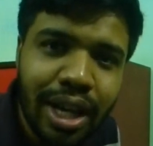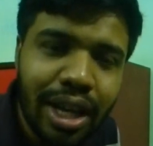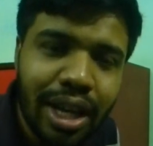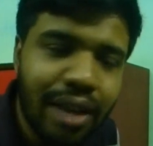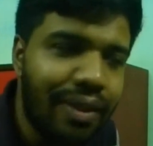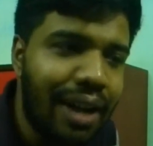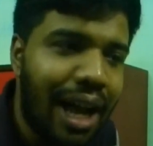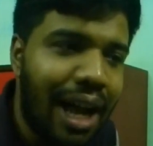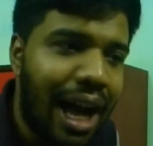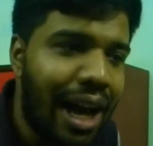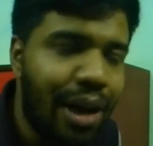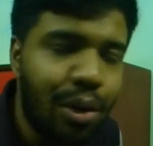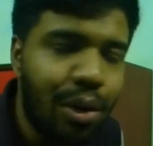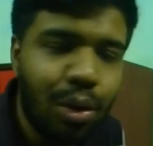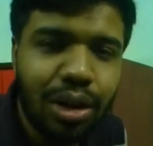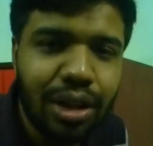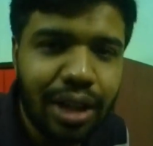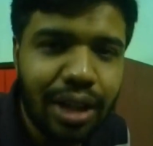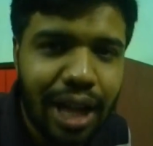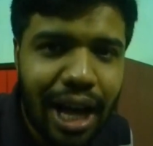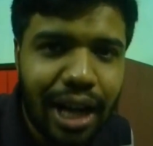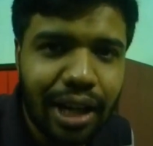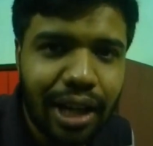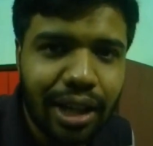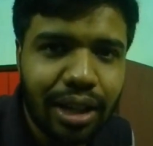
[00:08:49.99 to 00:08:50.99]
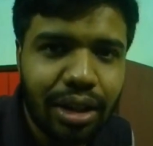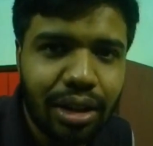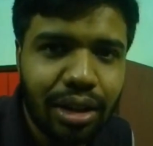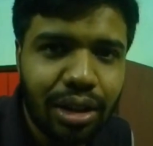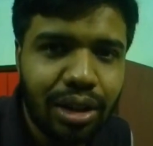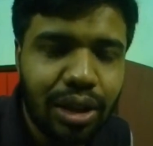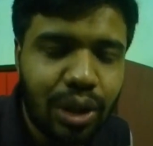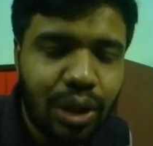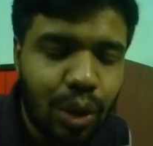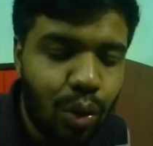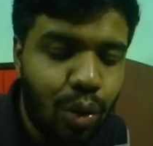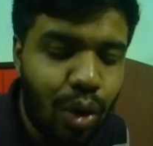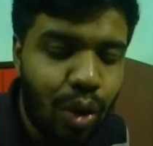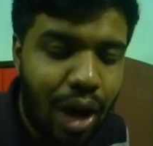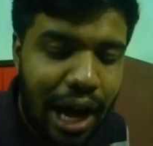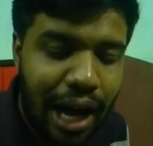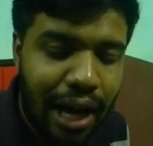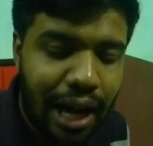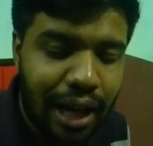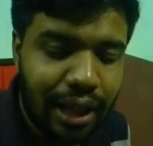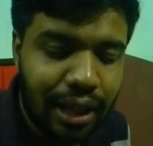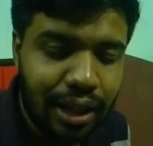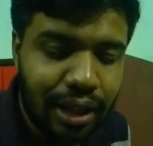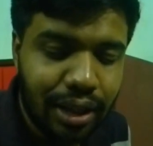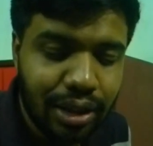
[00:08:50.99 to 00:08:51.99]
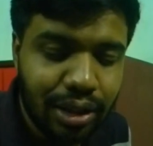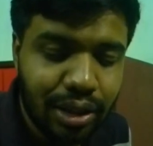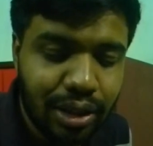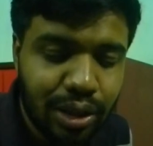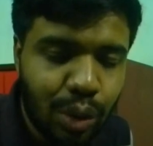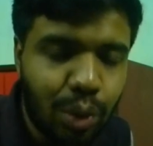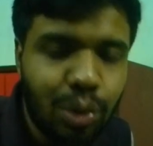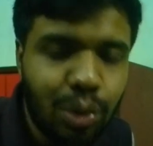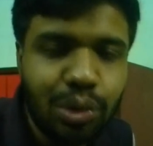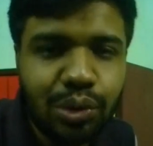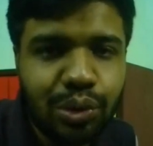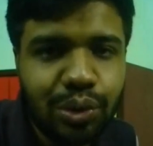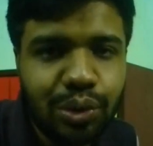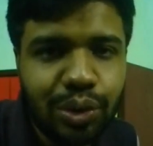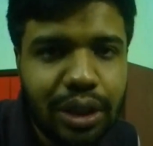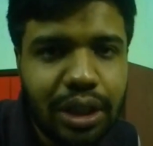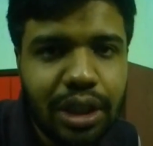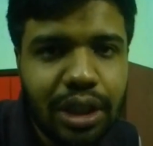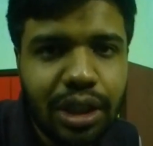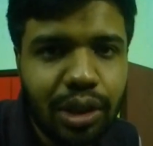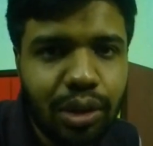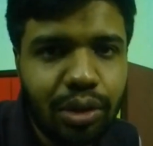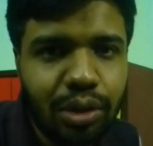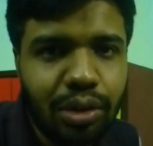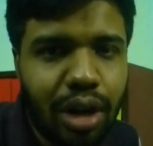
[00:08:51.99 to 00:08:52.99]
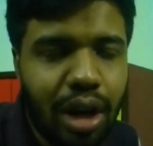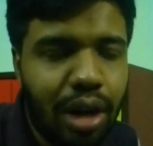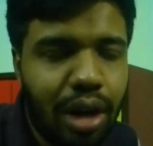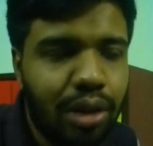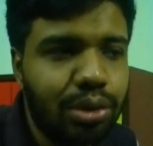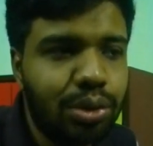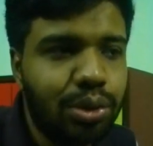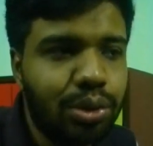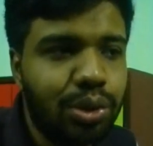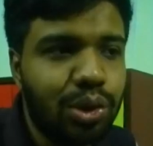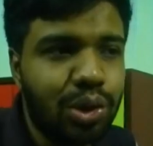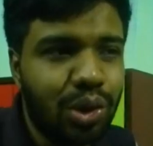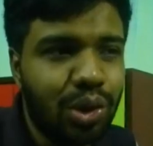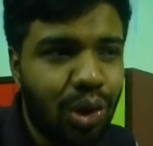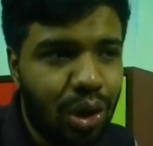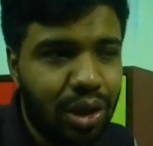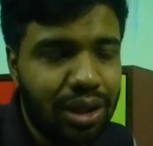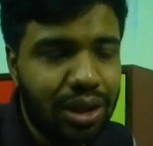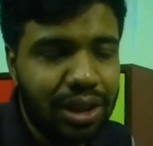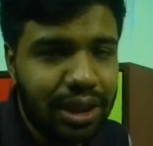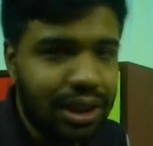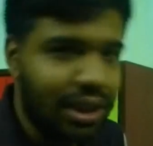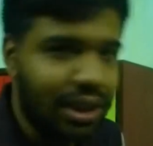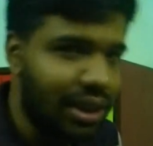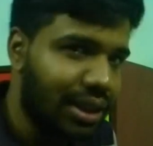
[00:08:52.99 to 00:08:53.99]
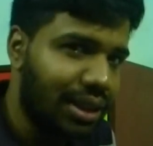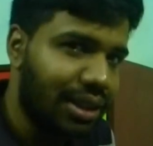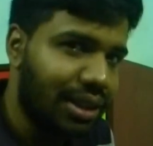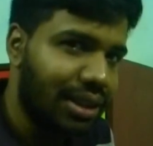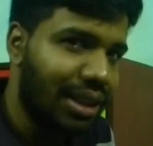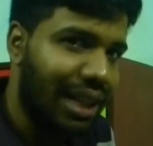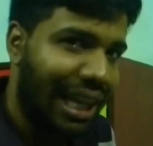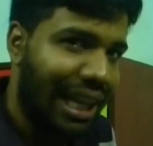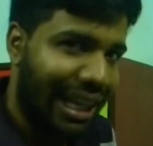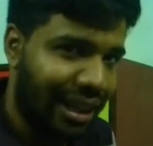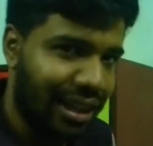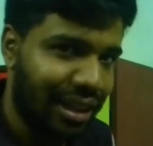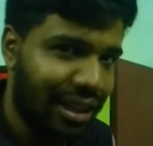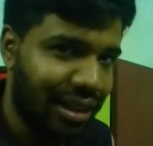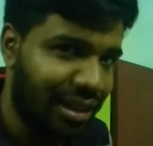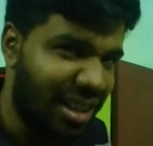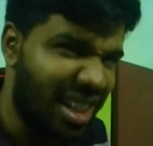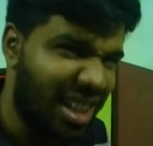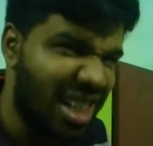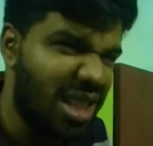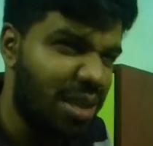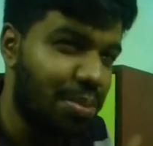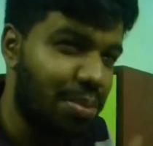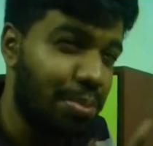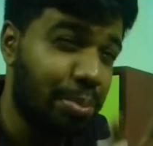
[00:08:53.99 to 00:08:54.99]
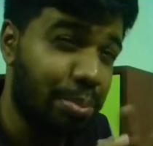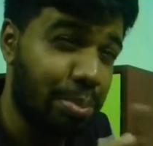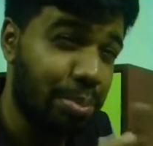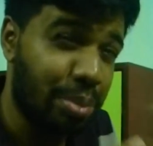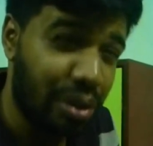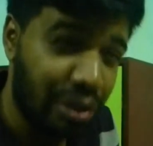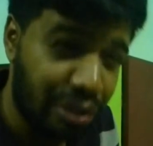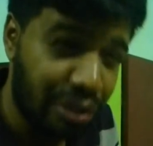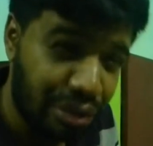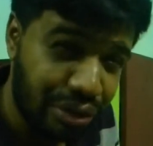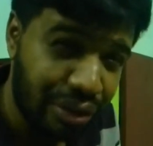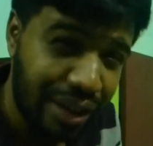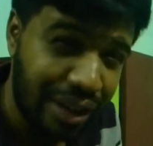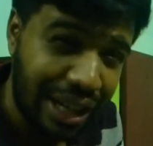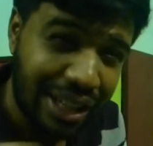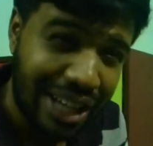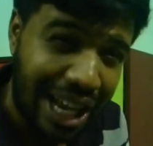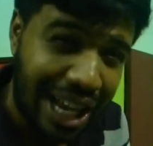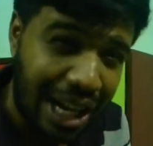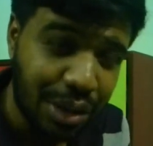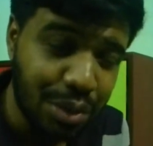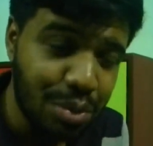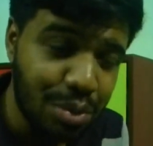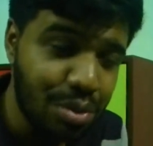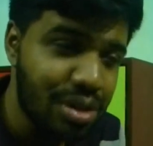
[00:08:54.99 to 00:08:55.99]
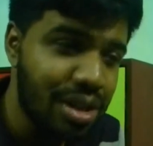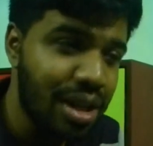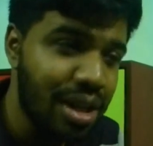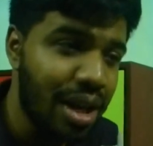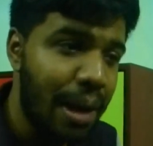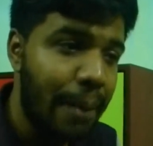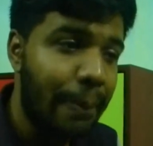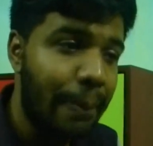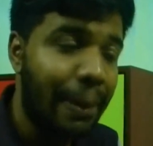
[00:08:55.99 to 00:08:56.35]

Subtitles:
Even I want that, though I don't really know how to draw these, like these perfect tattoos,